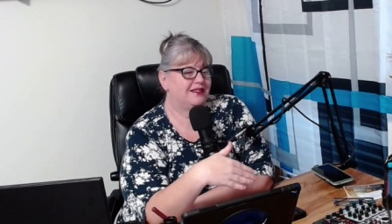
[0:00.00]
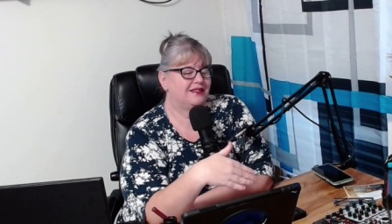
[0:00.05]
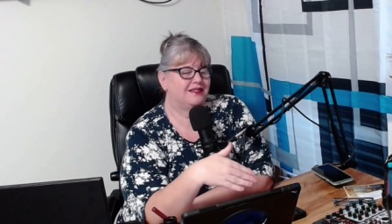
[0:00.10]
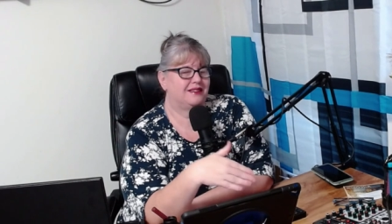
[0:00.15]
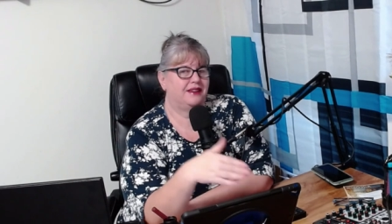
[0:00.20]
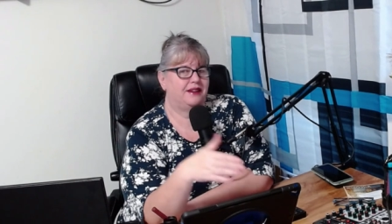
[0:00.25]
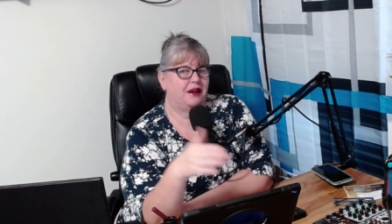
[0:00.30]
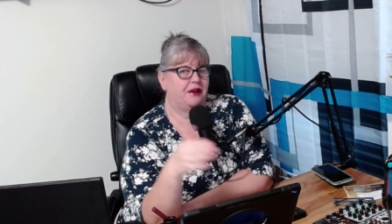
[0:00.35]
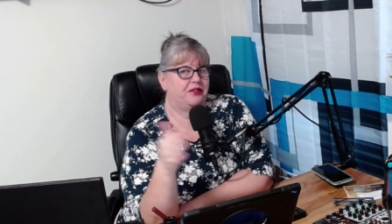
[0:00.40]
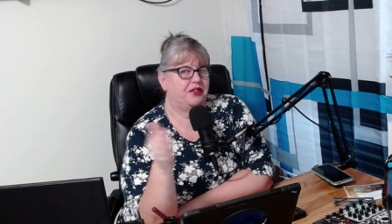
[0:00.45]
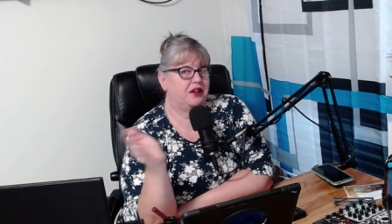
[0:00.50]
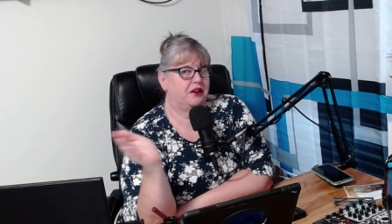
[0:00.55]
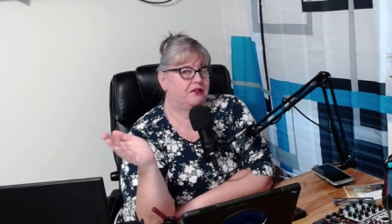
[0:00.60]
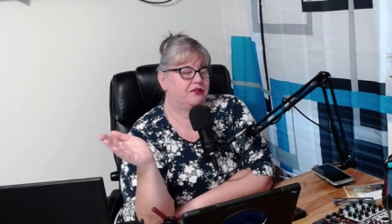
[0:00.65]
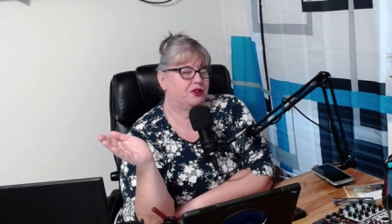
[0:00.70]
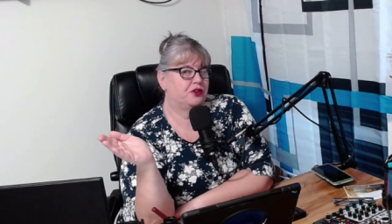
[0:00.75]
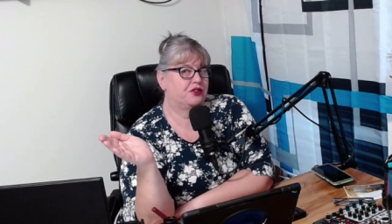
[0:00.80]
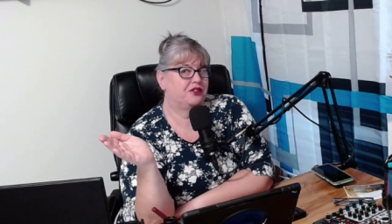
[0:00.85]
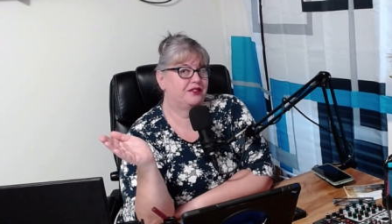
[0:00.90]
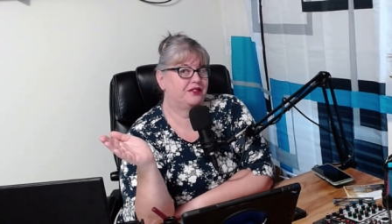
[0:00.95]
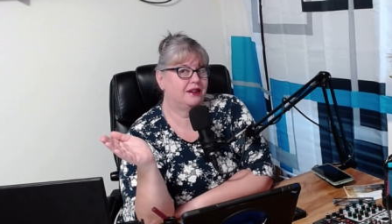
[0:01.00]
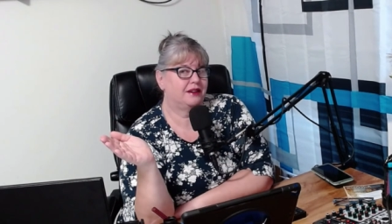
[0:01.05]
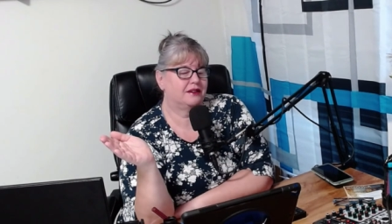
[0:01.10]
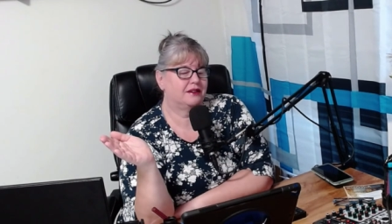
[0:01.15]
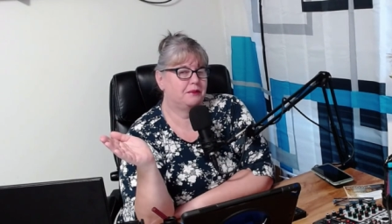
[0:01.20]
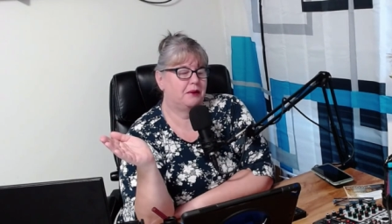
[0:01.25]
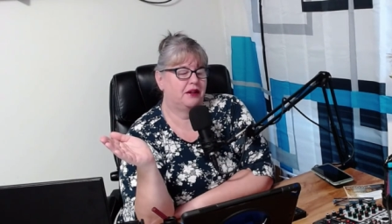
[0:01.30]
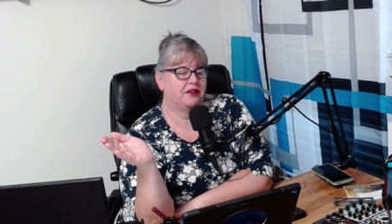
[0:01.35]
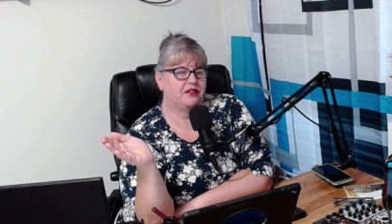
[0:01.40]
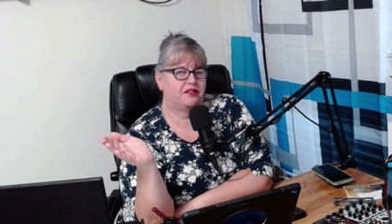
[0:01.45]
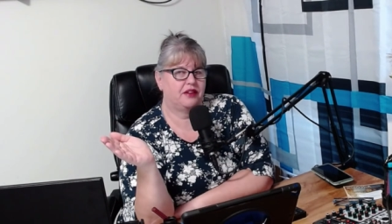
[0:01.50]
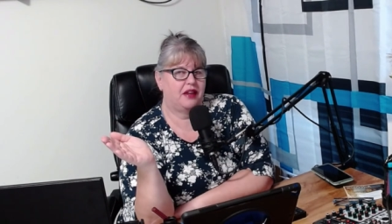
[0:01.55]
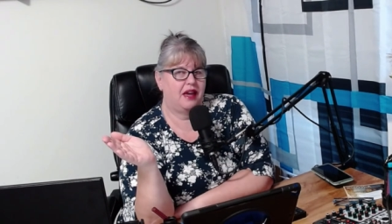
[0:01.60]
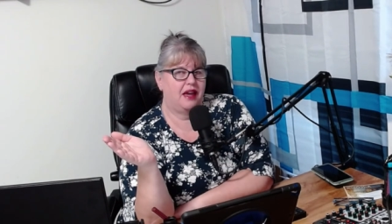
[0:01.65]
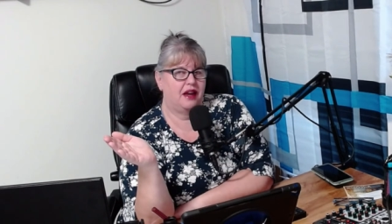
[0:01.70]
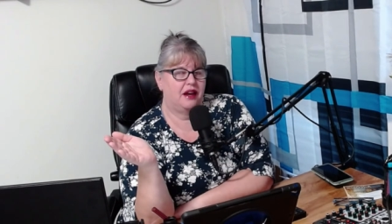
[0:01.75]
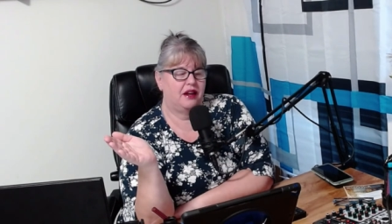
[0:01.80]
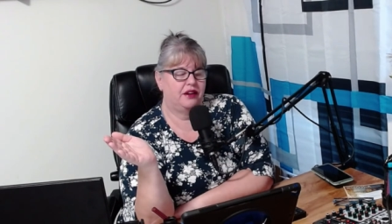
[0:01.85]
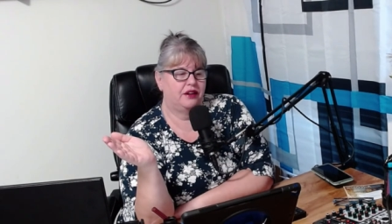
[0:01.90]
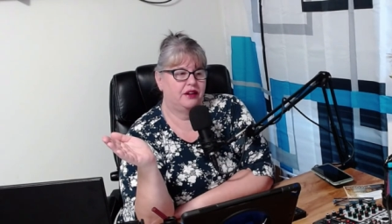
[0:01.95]
that sit out there for six months
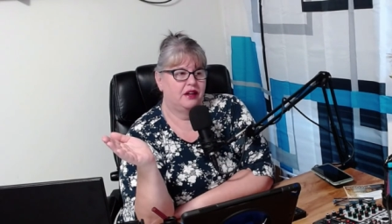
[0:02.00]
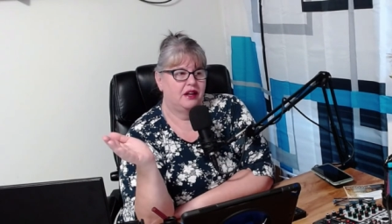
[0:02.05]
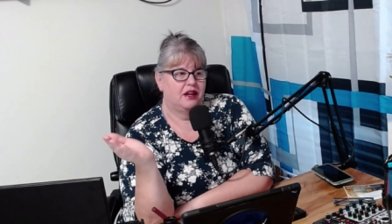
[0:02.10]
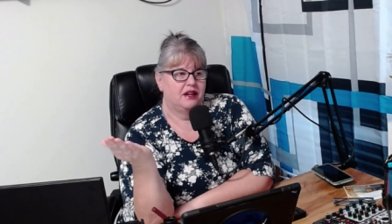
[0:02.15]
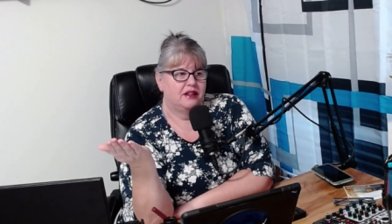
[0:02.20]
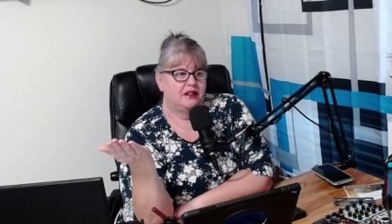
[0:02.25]
and,